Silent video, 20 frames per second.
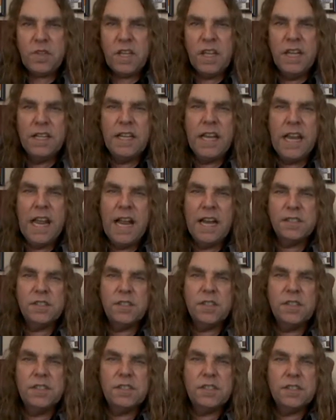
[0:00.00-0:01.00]
In
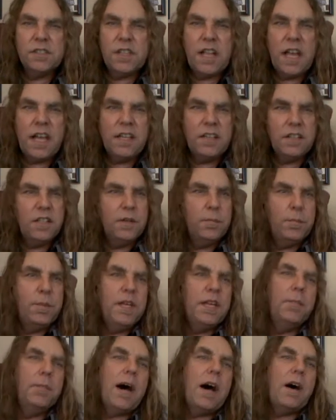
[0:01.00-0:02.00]
Cancer, this is likely to
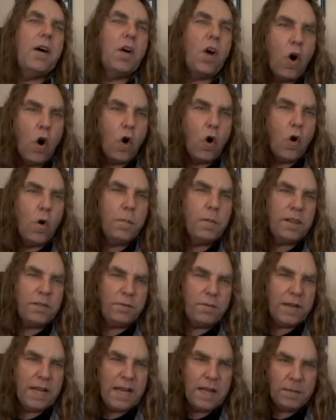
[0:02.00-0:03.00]
be about home and
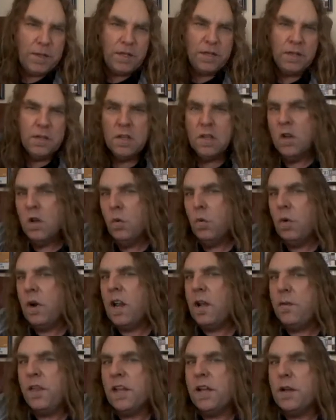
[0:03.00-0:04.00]
the family. When
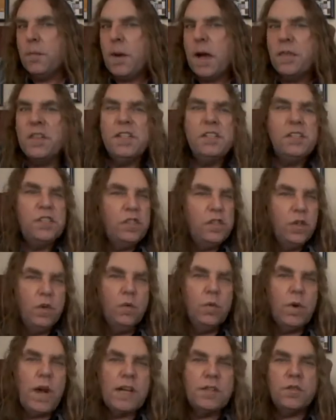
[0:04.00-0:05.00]
I think about these
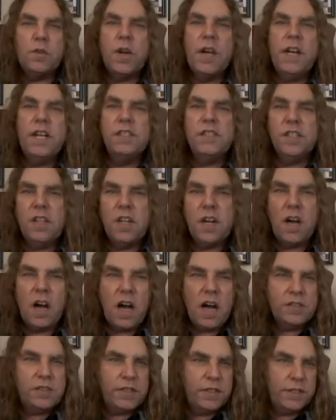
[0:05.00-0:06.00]
two retrogrades in
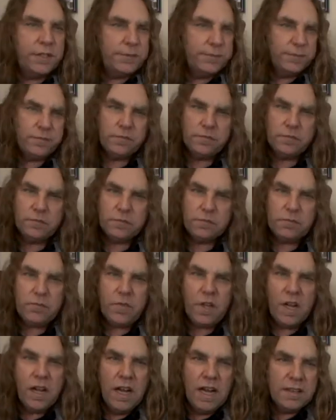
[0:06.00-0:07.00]
concert
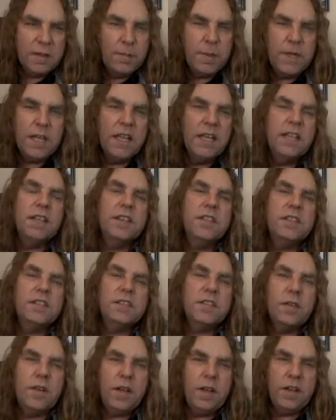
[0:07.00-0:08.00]
at the beginning of
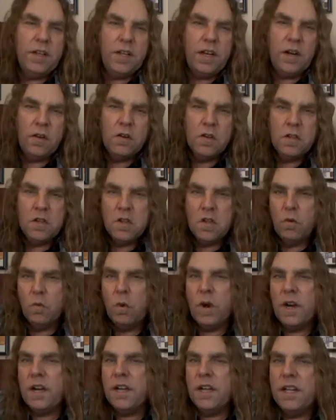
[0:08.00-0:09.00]
this,
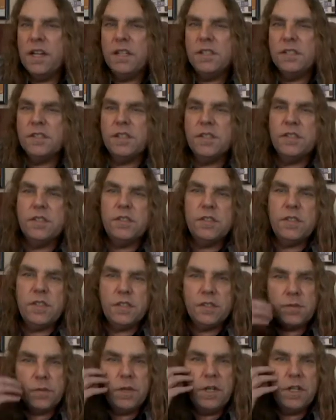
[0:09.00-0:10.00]
what it
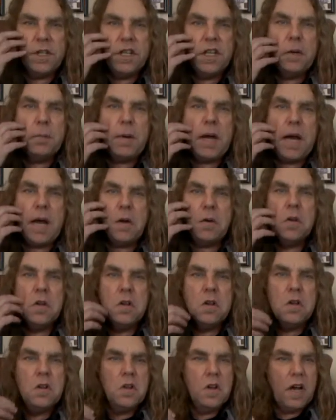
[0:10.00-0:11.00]
is really about
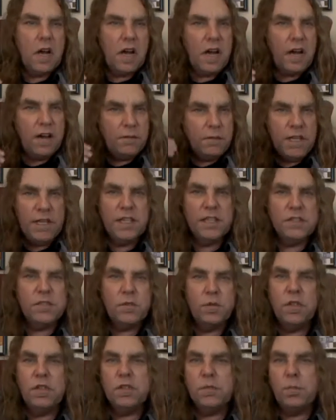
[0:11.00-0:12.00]
Venus
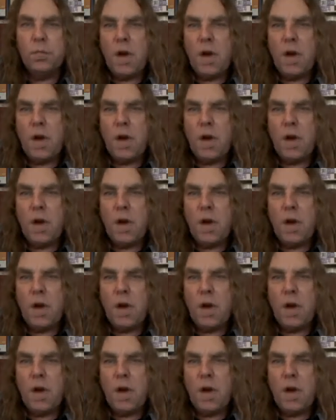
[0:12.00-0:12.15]
rules